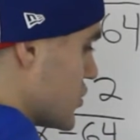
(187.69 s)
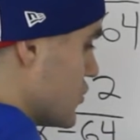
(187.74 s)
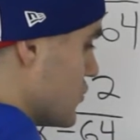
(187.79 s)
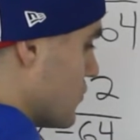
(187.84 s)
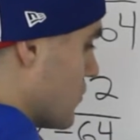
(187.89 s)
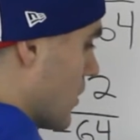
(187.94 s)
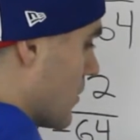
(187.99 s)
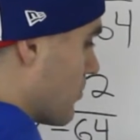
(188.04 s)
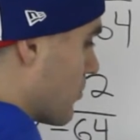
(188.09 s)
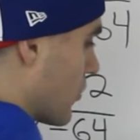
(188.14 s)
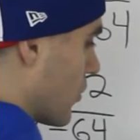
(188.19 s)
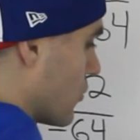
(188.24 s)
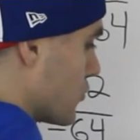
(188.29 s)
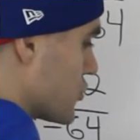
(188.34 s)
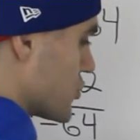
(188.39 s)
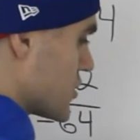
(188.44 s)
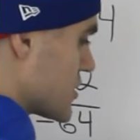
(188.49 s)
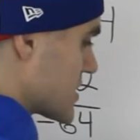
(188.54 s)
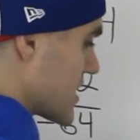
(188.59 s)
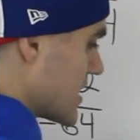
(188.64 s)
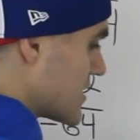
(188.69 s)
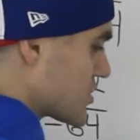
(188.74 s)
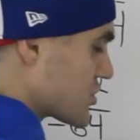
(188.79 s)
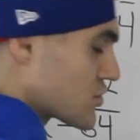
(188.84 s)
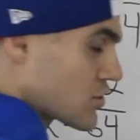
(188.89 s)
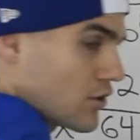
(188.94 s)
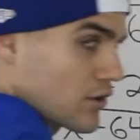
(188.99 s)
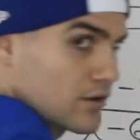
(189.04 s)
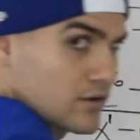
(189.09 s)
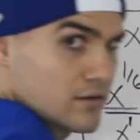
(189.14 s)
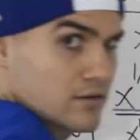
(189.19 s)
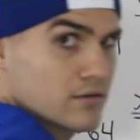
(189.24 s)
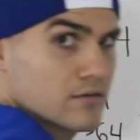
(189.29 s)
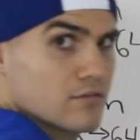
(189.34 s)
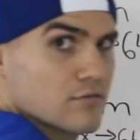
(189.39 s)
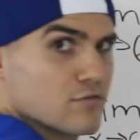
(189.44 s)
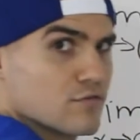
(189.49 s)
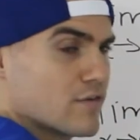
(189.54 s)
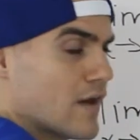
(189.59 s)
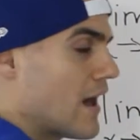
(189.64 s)
u approaches a
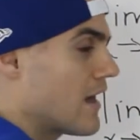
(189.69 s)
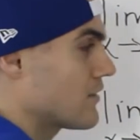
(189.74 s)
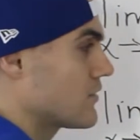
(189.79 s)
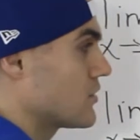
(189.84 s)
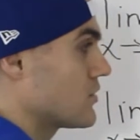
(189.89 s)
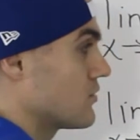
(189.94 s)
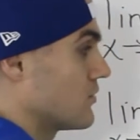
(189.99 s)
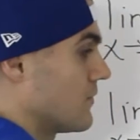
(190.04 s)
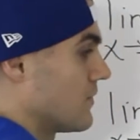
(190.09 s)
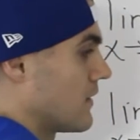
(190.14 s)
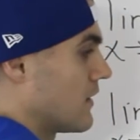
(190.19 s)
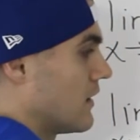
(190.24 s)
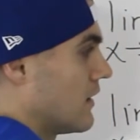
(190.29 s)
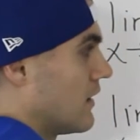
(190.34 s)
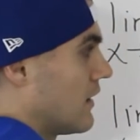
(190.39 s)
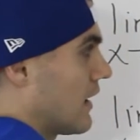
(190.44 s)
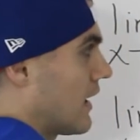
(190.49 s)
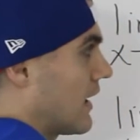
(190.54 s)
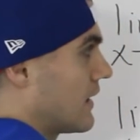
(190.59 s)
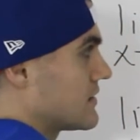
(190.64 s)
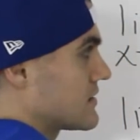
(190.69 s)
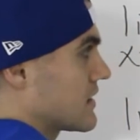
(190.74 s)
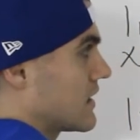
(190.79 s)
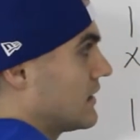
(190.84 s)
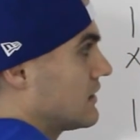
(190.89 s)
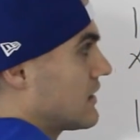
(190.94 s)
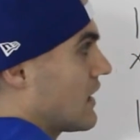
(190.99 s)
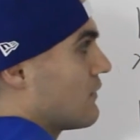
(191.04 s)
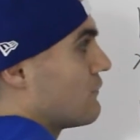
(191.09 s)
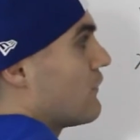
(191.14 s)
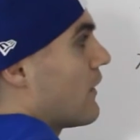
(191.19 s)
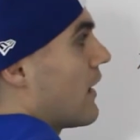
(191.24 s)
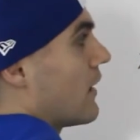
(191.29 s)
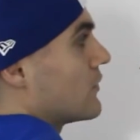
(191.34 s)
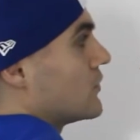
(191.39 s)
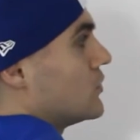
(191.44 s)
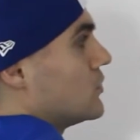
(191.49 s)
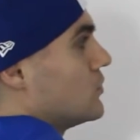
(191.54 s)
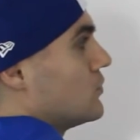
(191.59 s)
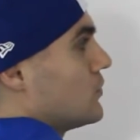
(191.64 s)
certain value. And to get that
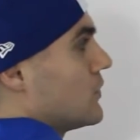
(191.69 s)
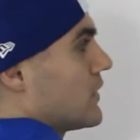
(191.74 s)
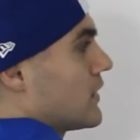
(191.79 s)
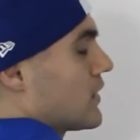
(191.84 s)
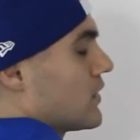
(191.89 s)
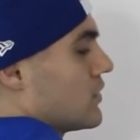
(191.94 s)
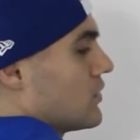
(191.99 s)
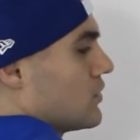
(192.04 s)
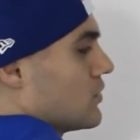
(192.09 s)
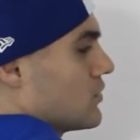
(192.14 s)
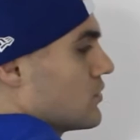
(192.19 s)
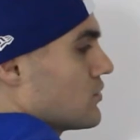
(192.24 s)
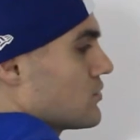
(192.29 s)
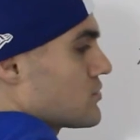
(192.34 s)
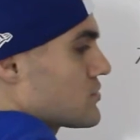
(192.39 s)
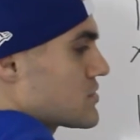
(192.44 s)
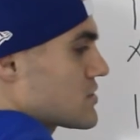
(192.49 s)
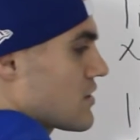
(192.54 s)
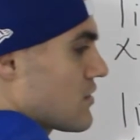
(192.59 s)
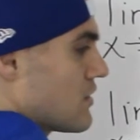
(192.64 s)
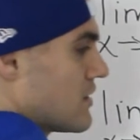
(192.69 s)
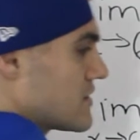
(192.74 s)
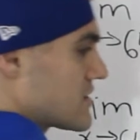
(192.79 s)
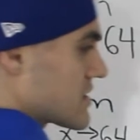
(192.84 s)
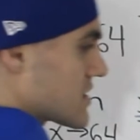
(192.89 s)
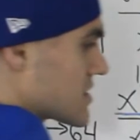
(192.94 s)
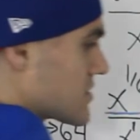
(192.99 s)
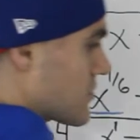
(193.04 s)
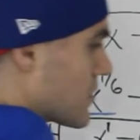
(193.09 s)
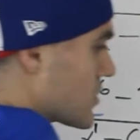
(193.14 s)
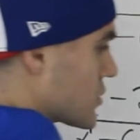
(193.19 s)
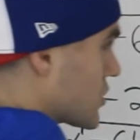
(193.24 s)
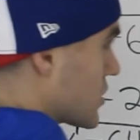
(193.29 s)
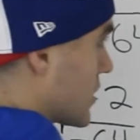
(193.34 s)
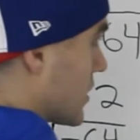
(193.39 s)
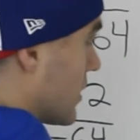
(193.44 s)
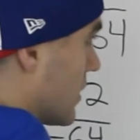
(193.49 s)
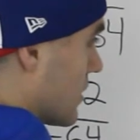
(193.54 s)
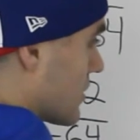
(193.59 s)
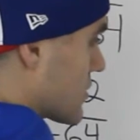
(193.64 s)
value, we can use this
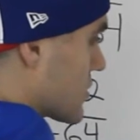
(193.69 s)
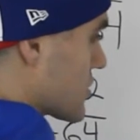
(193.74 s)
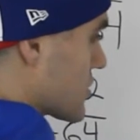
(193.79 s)
expression here.